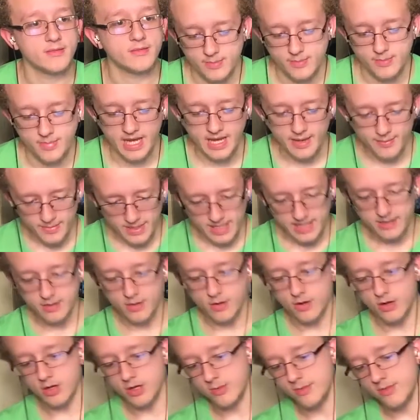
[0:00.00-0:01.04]
Batman
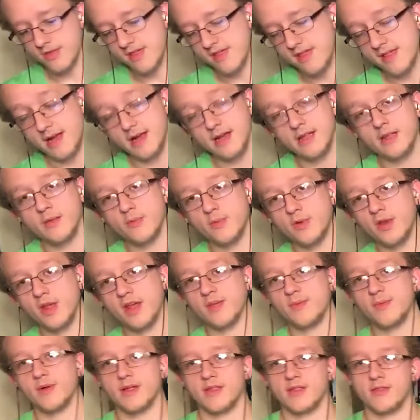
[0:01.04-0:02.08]
Arkham Asylum on
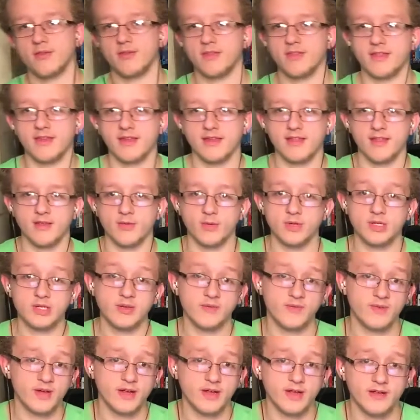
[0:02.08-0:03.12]
Xbox three sixty, which
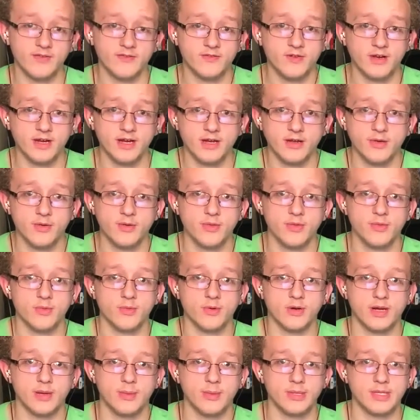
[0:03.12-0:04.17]
I've, I've tried going through a
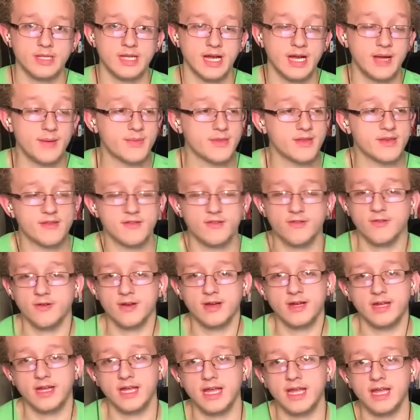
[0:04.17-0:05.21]
couple of times. It is a
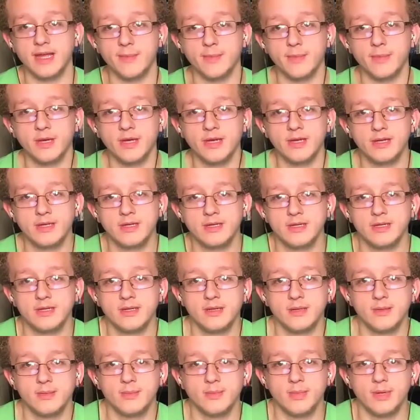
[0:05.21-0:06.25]
great game,
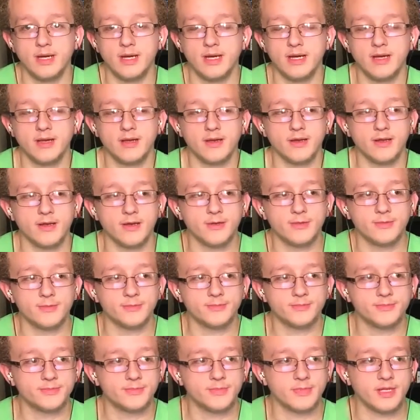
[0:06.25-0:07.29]
but I don't know.
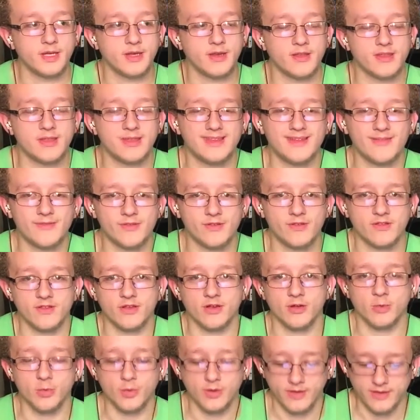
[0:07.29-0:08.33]
I just never
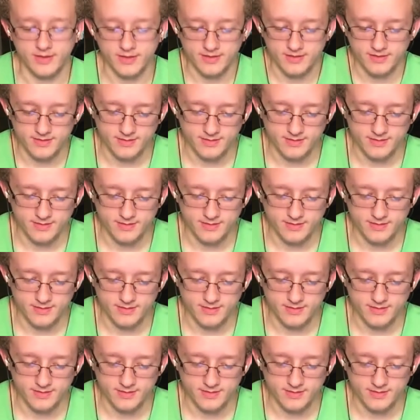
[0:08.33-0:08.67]
stuck with it.